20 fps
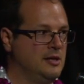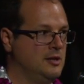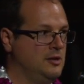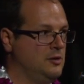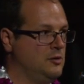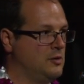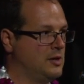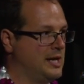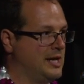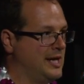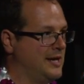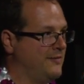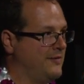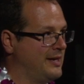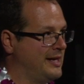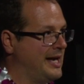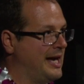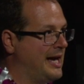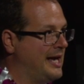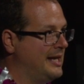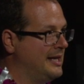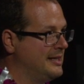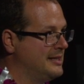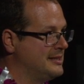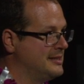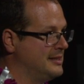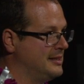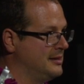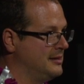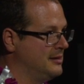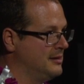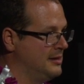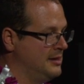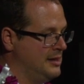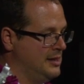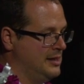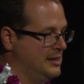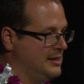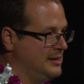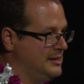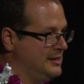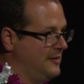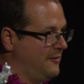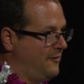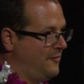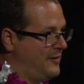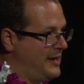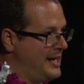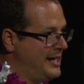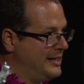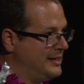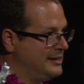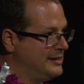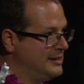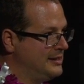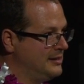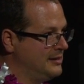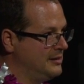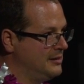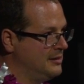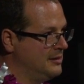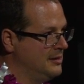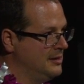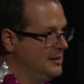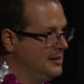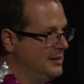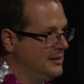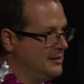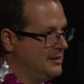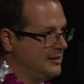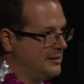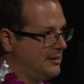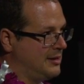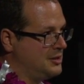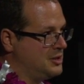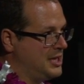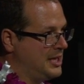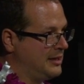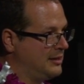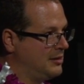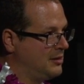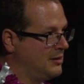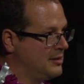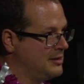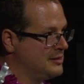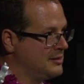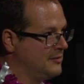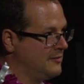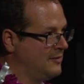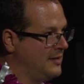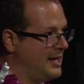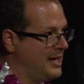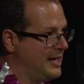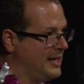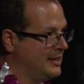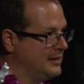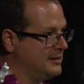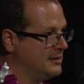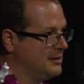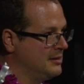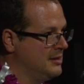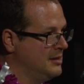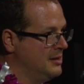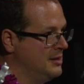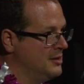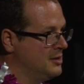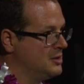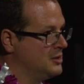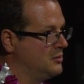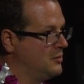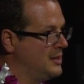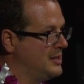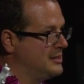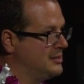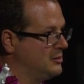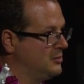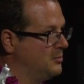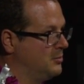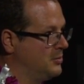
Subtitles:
you can have a galaxy deflecting the trajectories of light so as to